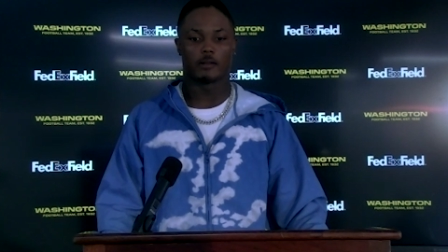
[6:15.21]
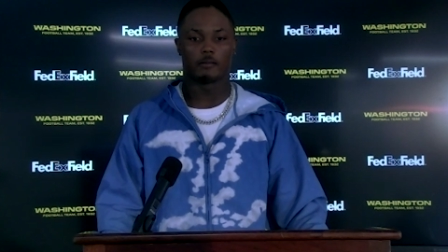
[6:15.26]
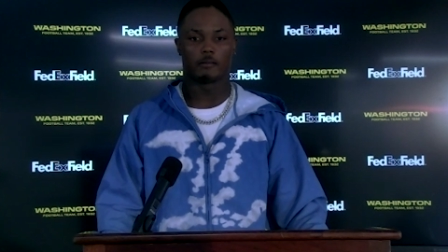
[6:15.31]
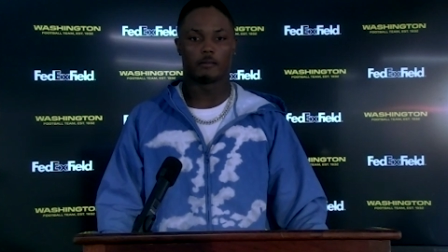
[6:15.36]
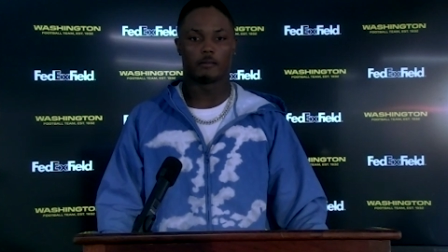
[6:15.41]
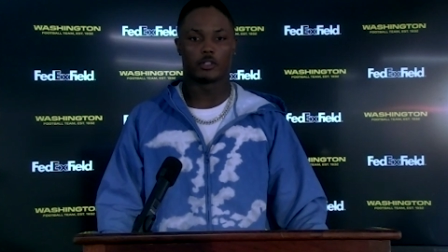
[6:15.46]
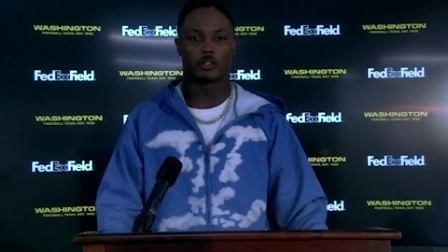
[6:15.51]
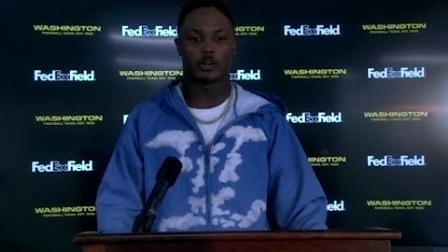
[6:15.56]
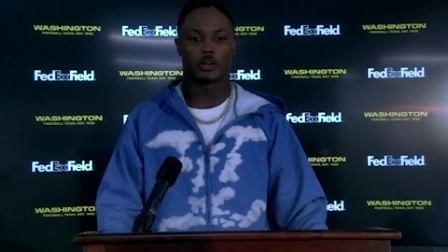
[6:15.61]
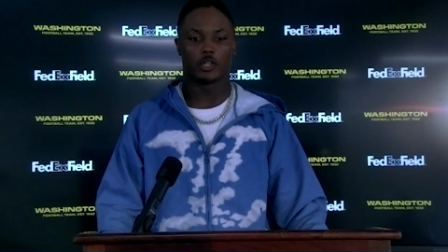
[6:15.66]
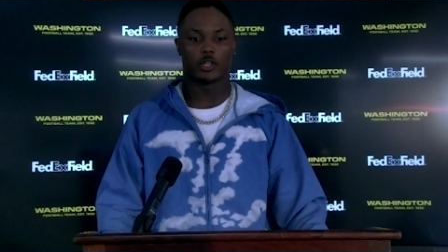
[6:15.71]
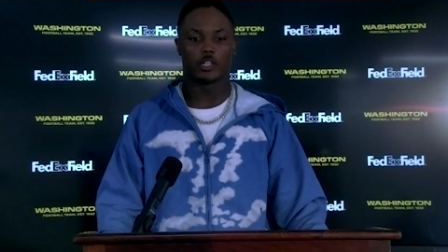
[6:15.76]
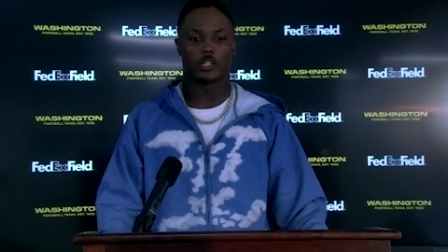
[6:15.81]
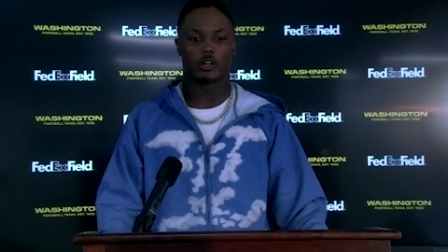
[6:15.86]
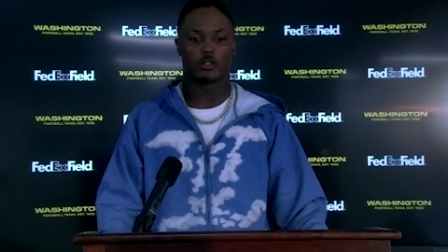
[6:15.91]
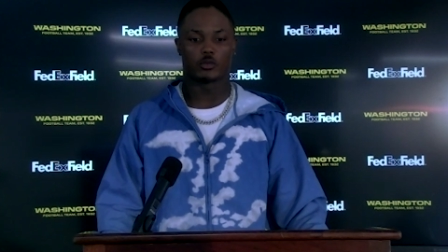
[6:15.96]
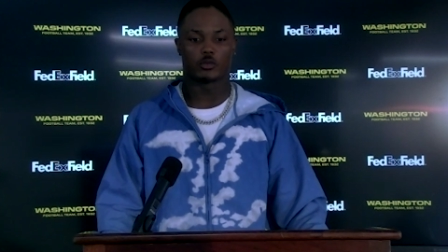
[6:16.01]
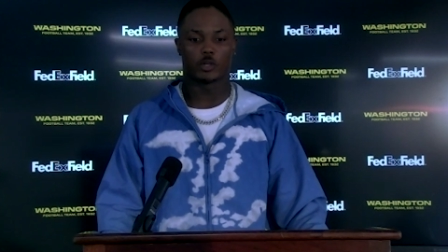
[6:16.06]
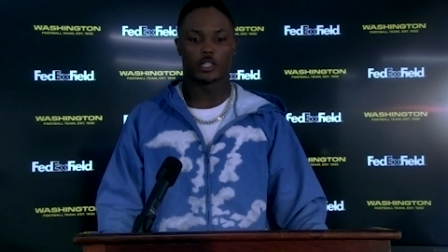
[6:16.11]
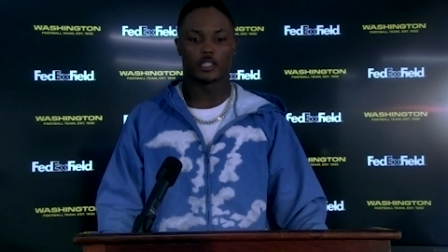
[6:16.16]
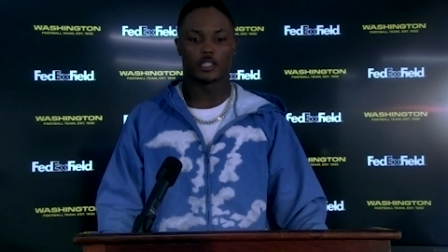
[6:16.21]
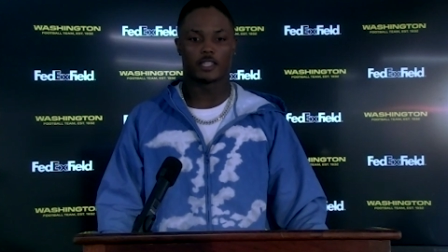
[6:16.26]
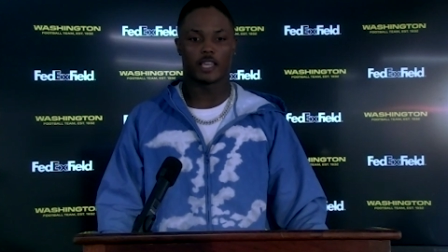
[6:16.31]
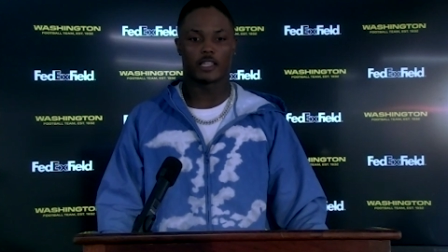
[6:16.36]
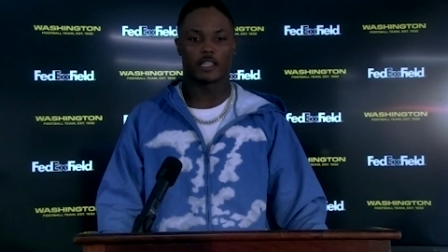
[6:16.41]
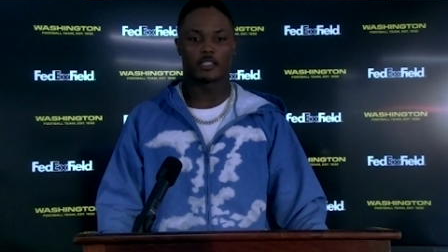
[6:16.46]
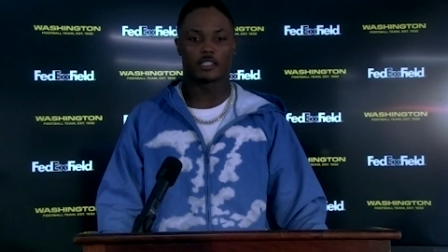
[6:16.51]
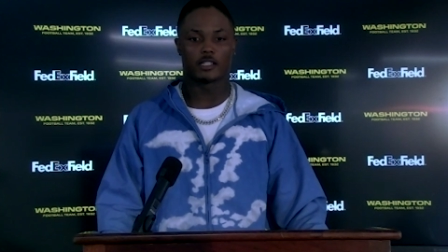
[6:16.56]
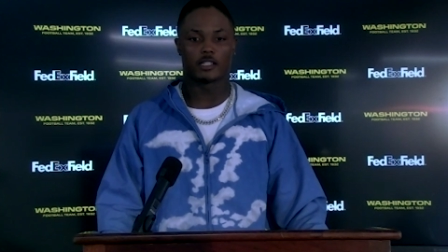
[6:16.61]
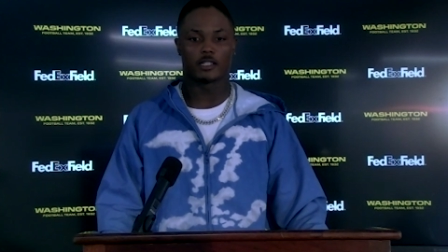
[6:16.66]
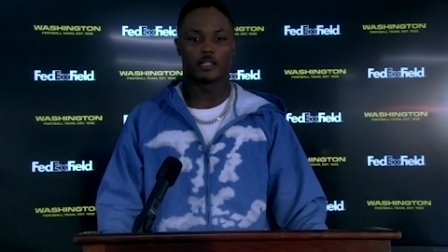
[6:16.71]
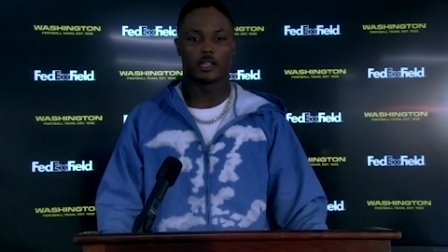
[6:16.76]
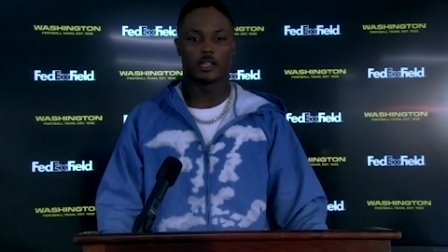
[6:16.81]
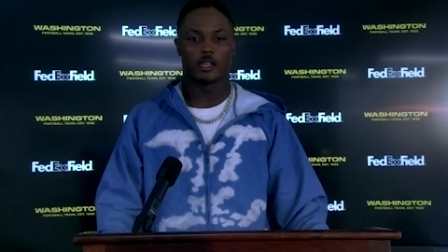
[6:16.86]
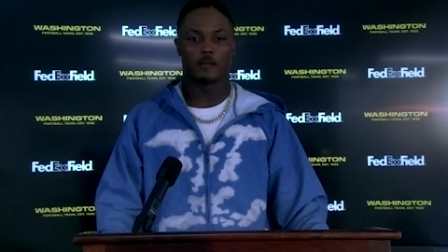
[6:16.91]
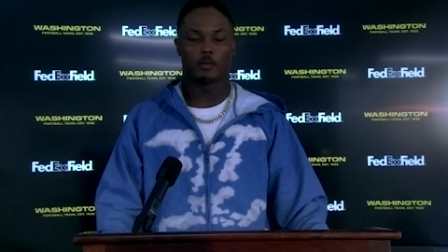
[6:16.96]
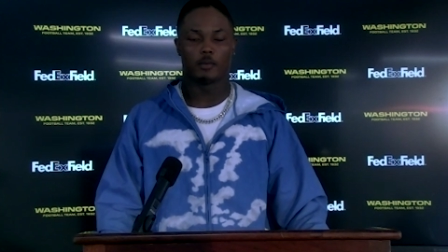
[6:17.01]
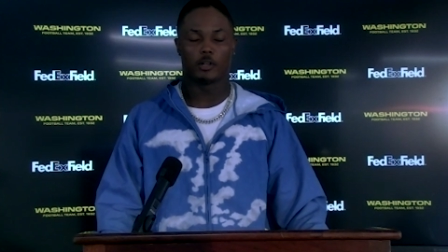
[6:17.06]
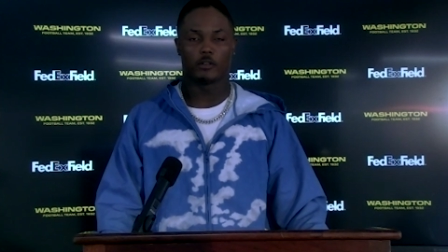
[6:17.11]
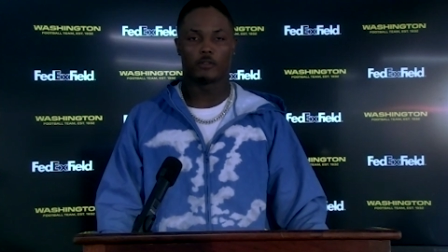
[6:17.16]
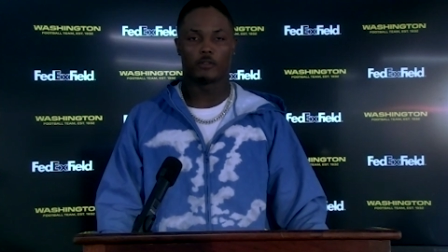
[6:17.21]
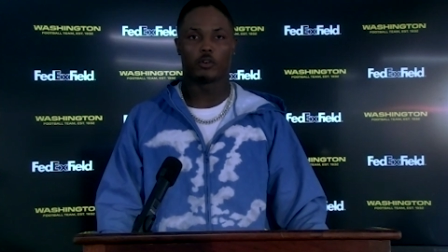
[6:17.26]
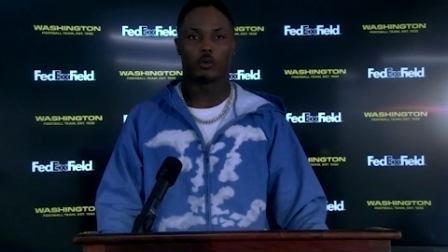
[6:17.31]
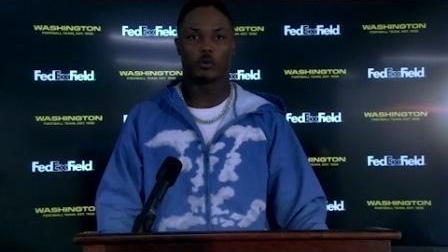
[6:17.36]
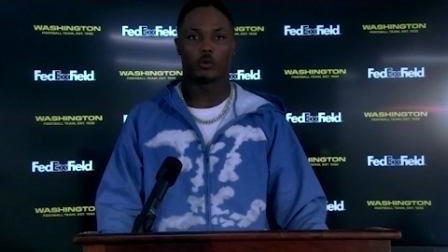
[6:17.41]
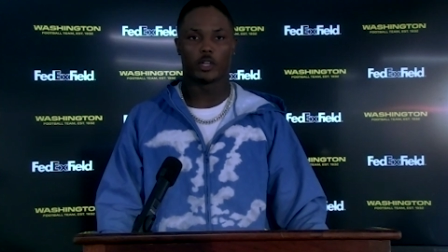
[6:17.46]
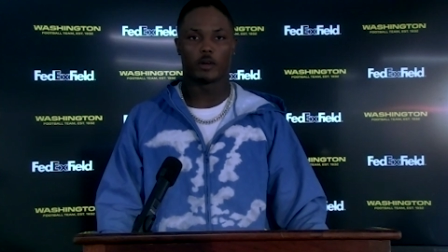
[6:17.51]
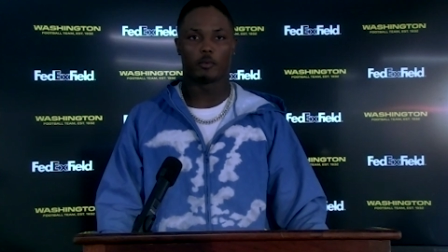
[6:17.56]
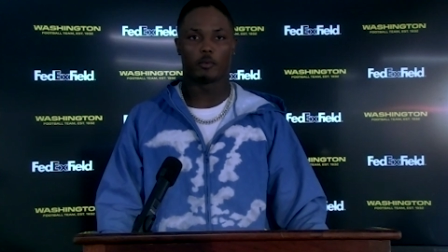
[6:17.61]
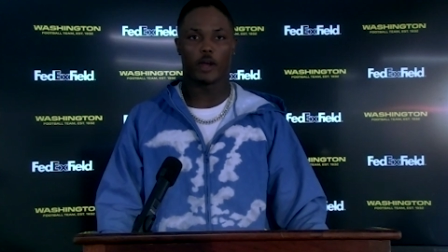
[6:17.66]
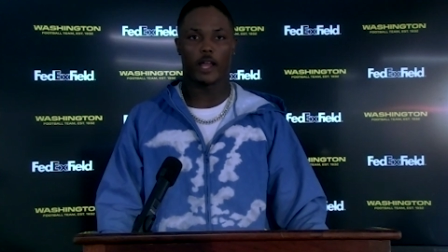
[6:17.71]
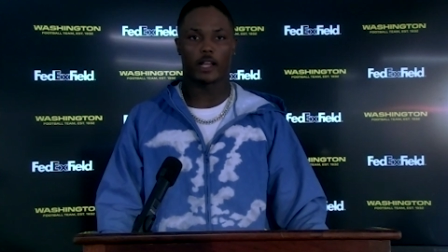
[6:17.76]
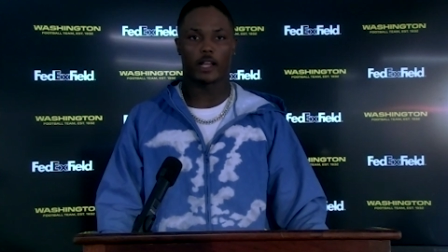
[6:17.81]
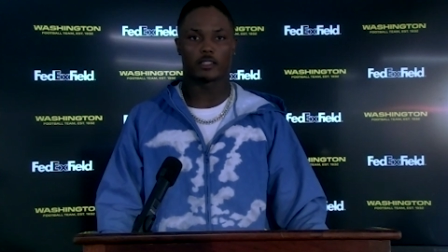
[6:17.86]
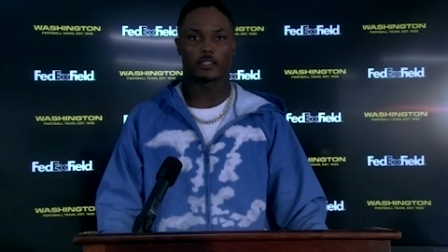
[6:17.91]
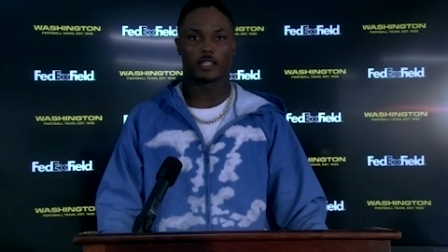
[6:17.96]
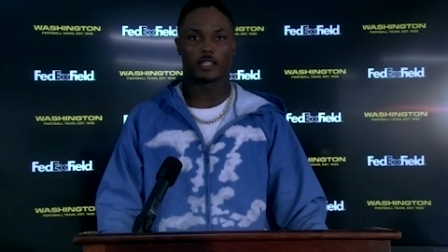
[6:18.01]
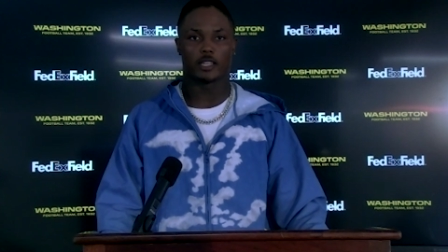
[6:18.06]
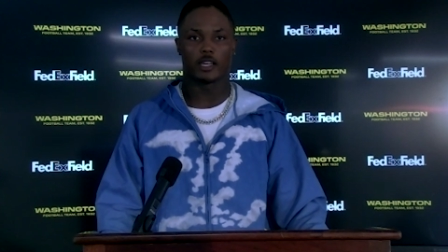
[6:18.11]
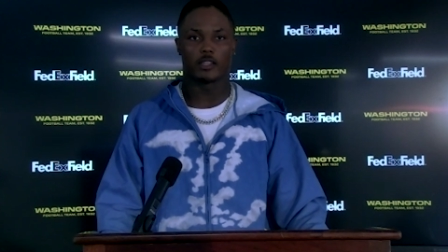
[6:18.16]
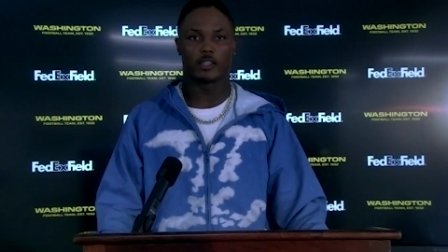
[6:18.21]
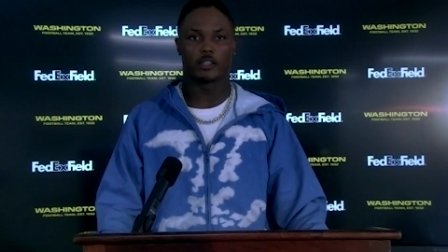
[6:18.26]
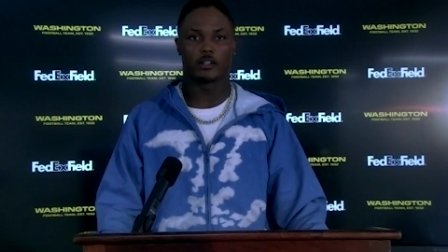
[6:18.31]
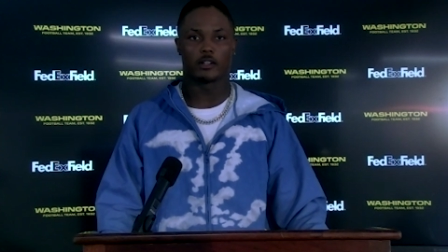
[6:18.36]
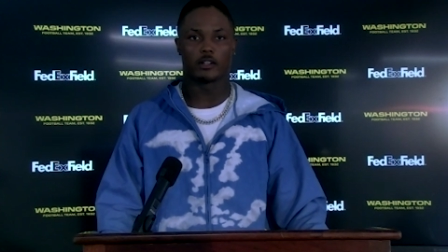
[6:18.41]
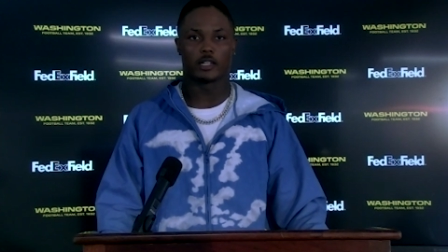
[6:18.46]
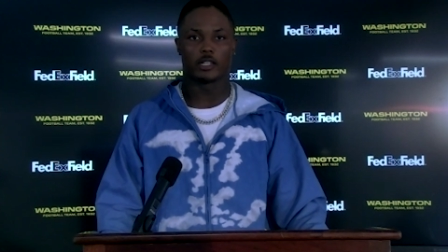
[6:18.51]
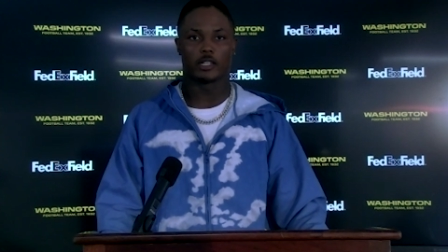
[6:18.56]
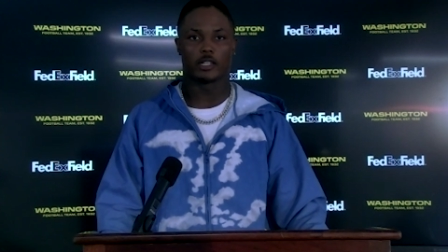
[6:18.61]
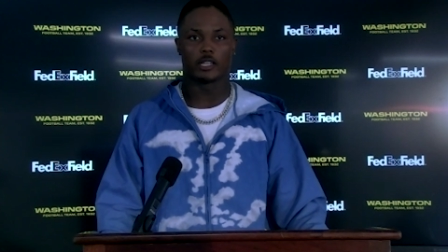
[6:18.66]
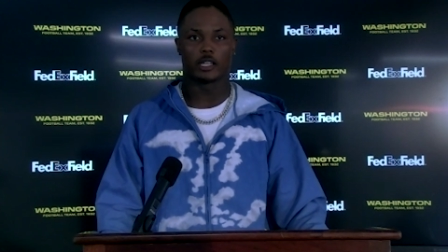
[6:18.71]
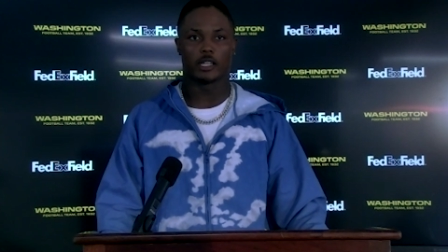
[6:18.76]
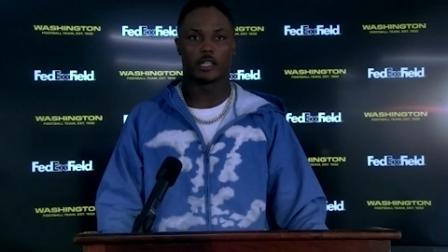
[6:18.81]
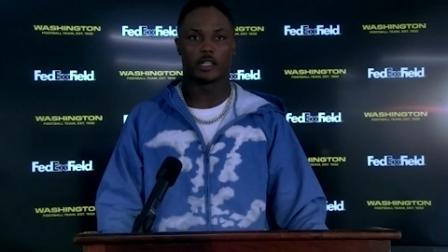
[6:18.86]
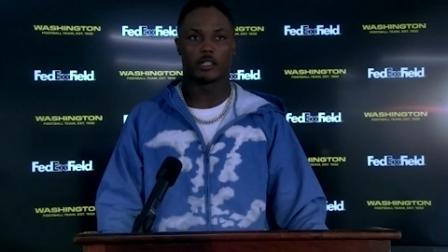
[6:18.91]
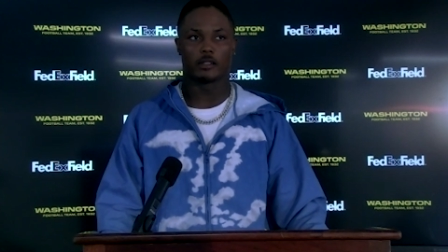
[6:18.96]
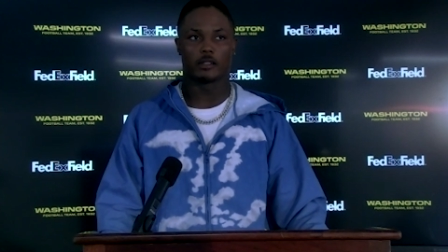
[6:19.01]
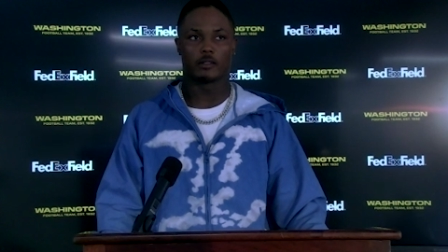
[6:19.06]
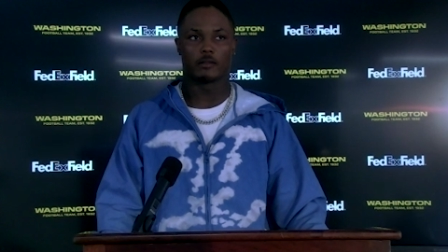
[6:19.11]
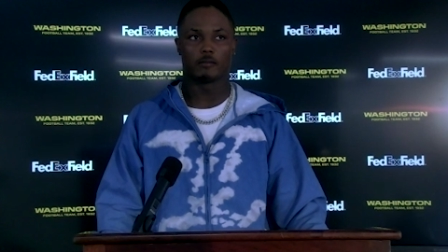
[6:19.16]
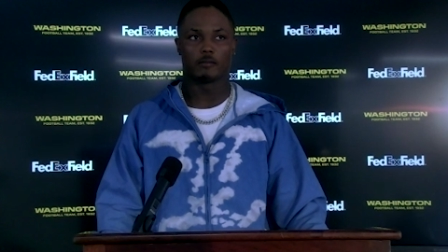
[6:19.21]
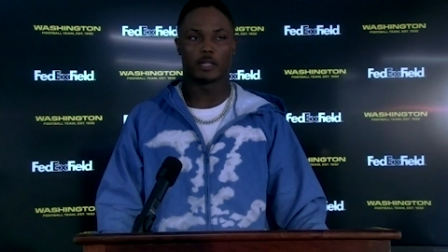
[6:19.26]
you know, he knows what it takes to put a full week of practice together and